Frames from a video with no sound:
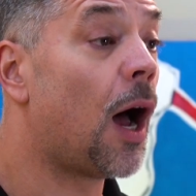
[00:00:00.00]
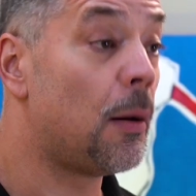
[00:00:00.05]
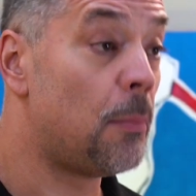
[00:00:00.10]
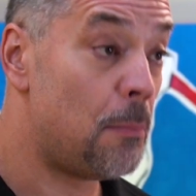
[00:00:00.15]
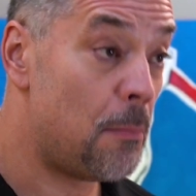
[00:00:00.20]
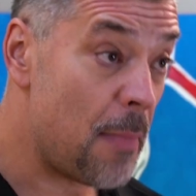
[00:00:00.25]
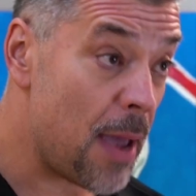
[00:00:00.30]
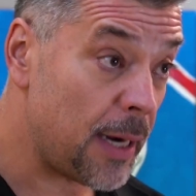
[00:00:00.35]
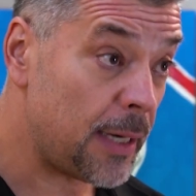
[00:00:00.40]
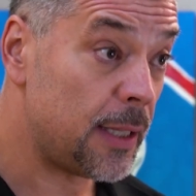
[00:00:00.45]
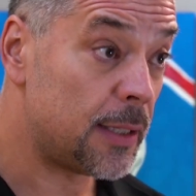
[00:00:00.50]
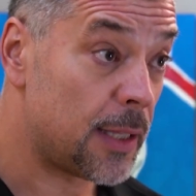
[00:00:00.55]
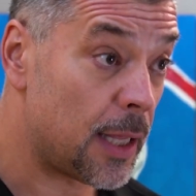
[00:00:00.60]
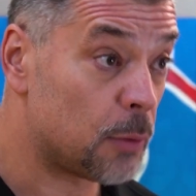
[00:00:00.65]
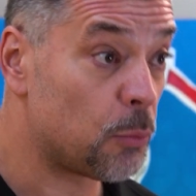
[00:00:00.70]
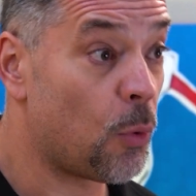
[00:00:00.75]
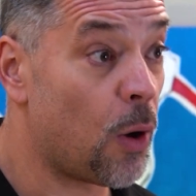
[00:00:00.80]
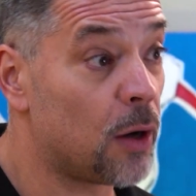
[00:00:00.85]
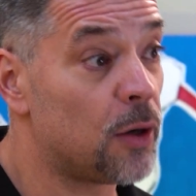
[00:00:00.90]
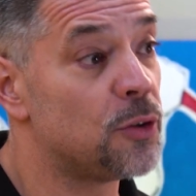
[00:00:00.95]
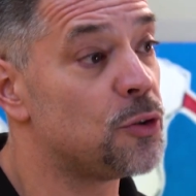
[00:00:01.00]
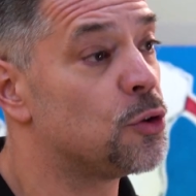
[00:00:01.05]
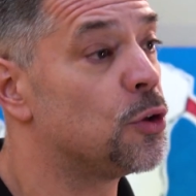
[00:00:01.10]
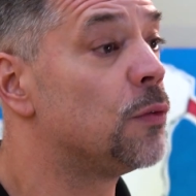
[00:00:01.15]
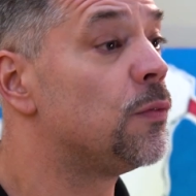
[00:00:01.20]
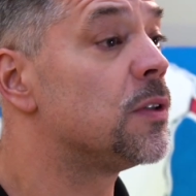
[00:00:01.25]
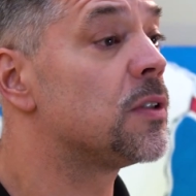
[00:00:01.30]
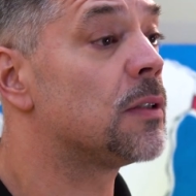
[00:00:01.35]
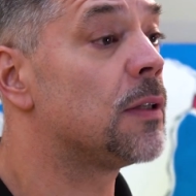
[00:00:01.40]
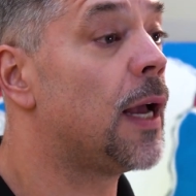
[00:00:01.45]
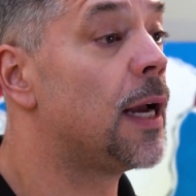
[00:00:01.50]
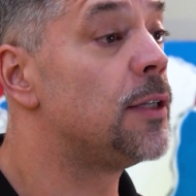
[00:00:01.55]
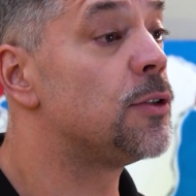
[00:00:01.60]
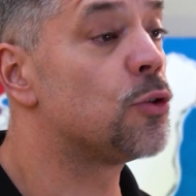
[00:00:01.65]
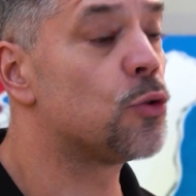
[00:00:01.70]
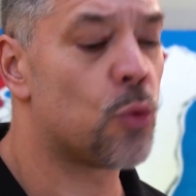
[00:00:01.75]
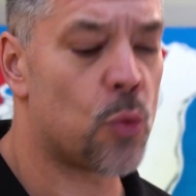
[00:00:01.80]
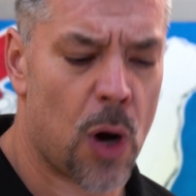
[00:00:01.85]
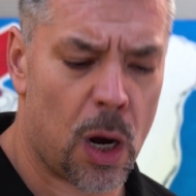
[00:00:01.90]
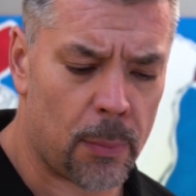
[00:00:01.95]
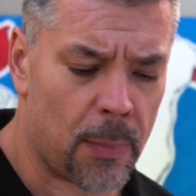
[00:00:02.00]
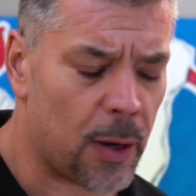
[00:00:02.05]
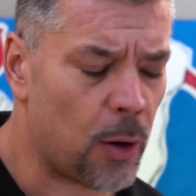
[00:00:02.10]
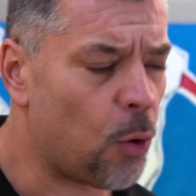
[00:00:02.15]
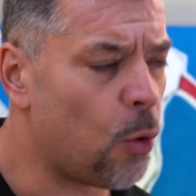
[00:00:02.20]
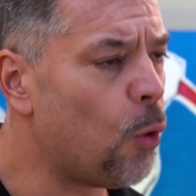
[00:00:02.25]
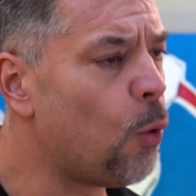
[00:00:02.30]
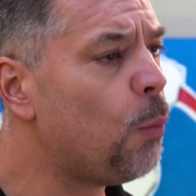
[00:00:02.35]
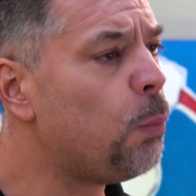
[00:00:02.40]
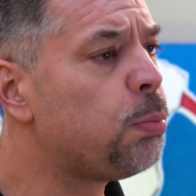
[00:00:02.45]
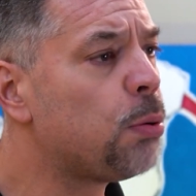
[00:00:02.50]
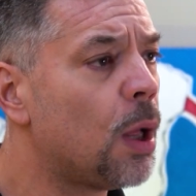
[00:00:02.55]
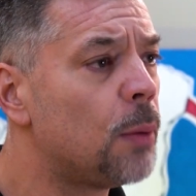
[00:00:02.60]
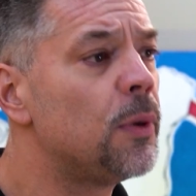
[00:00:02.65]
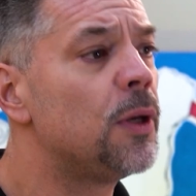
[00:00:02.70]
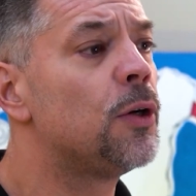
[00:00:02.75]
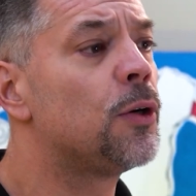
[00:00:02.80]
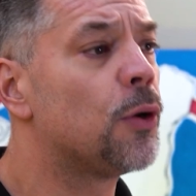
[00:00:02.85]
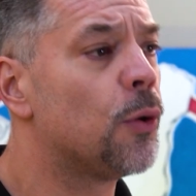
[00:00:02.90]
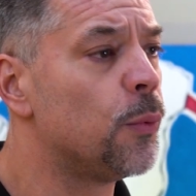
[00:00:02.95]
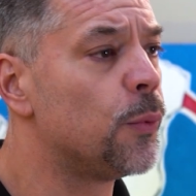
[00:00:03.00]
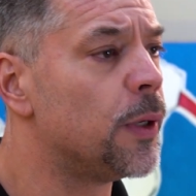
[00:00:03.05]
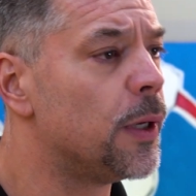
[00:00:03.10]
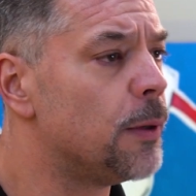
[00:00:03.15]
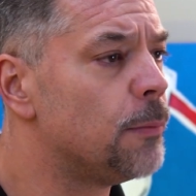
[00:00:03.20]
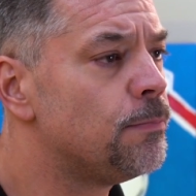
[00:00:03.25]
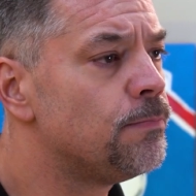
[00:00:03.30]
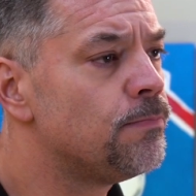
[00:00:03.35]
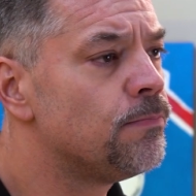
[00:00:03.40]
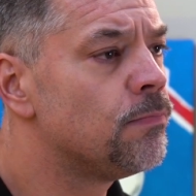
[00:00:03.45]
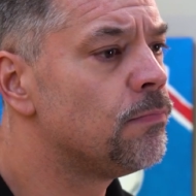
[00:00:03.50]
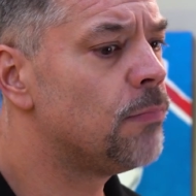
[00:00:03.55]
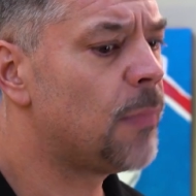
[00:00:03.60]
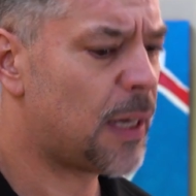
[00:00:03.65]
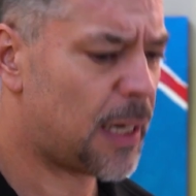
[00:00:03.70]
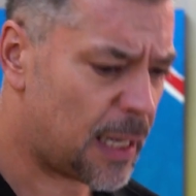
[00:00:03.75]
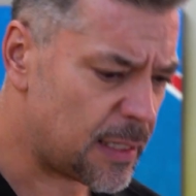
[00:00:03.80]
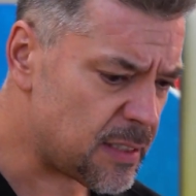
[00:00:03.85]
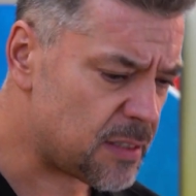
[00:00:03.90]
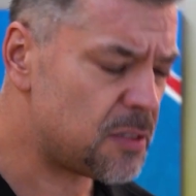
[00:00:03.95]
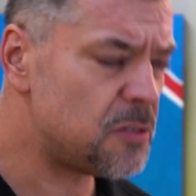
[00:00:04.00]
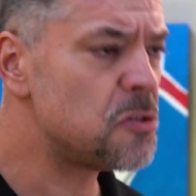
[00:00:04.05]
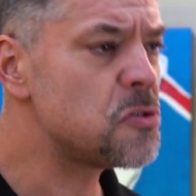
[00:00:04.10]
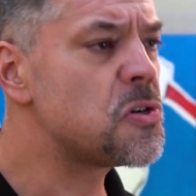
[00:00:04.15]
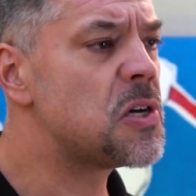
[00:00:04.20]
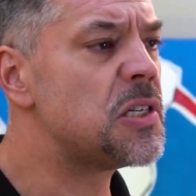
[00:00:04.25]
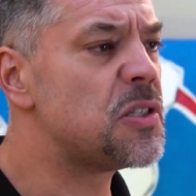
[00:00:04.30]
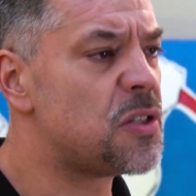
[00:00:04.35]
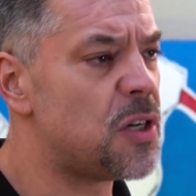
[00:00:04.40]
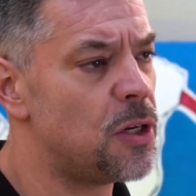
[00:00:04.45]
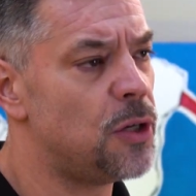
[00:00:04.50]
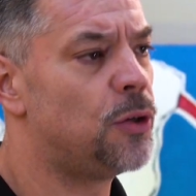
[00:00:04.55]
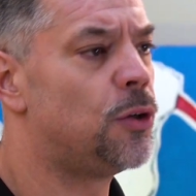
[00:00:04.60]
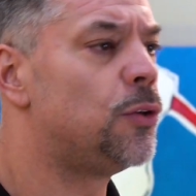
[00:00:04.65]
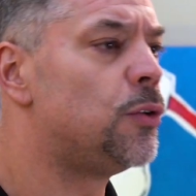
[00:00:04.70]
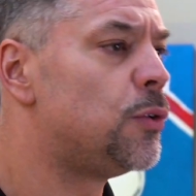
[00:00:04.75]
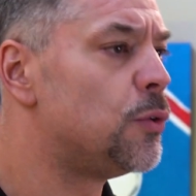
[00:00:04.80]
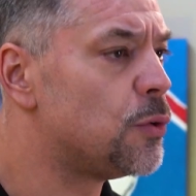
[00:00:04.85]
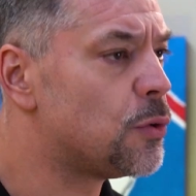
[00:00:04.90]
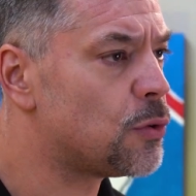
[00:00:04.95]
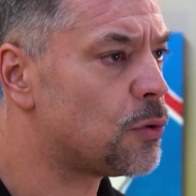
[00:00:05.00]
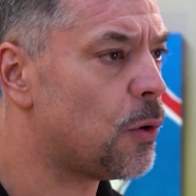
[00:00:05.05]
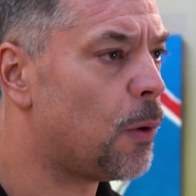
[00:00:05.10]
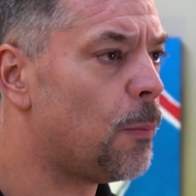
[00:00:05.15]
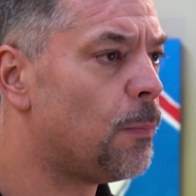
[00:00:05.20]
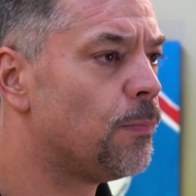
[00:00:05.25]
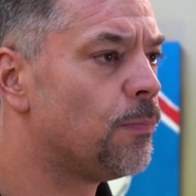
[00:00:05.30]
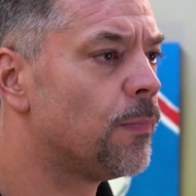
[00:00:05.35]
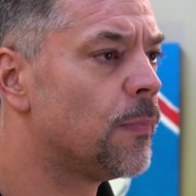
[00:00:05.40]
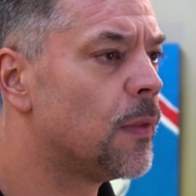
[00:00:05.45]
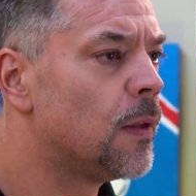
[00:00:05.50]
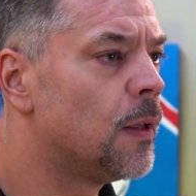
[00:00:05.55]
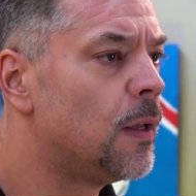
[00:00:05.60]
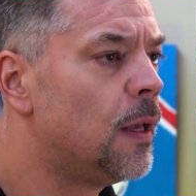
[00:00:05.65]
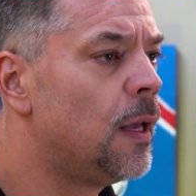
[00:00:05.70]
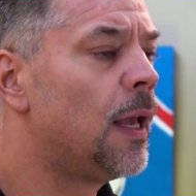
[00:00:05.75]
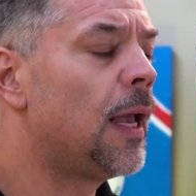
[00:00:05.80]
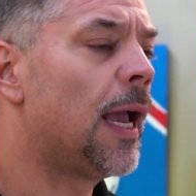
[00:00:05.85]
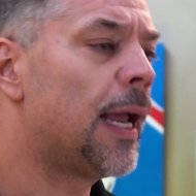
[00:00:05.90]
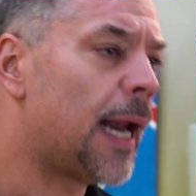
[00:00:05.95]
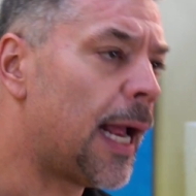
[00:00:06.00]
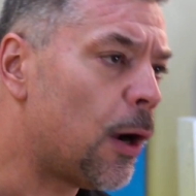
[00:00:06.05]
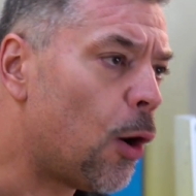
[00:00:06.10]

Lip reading: on many lead water service lines throughout my whole plumbing career, and I still continue to do so. And I